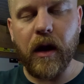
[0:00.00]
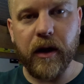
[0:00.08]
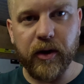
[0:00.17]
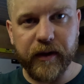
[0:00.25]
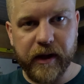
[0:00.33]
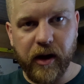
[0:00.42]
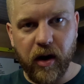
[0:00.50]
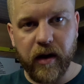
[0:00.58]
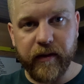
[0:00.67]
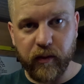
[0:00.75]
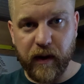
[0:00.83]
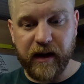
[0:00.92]
and on
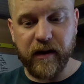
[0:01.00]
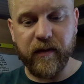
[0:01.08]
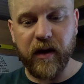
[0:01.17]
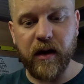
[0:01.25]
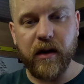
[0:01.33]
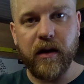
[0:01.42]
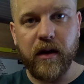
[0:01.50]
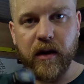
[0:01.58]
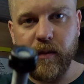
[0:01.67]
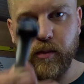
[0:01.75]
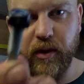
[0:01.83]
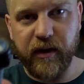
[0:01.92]
either end of it
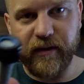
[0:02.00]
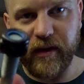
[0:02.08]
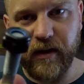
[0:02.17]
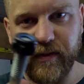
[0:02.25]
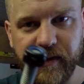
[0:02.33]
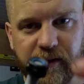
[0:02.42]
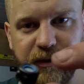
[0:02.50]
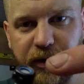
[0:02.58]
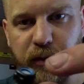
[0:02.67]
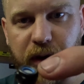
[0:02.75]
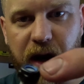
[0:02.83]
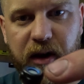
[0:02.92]
put yourself
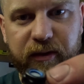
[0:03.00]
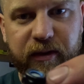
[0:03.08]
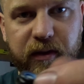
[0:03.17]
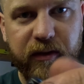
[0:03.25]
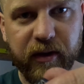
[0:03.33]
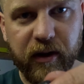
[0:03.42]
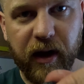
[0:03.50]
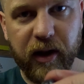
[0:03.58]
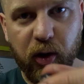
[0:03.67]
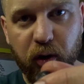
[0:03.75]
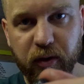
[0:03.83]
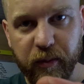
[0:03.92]
2 nuts to like
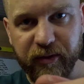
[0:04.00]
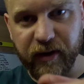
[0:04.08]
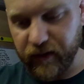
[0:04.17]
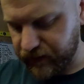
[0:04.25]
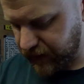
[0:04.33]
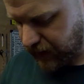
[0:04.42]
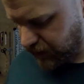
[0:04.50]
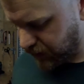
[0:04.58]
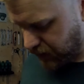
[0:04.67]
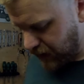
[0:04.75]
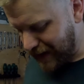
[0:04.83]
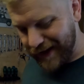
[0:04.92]
lock themselves
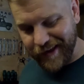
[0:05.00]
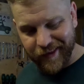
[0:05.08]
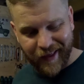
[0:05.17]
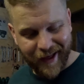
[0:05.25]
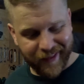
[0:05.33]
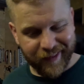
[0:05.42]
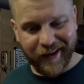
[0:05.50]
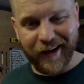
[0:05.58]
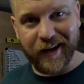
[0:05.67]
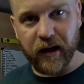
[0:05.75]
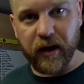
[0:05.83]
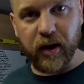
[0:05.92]
together. That
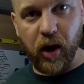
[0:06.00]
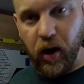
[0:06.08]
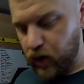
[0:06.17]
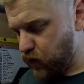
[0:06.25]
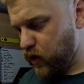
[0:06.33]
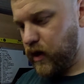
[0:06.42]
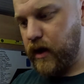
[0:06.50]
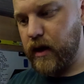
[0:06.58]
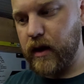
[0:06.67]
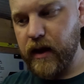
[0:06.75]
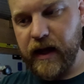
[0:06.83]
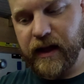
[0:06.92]
then can go
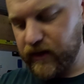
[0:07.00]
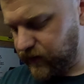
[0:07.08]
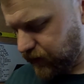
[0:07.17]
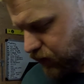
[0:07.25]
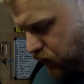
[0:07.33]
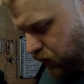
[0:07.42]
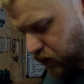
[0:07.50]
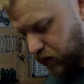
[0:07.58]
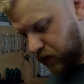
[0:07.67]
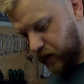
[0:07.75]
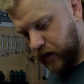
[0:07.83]
into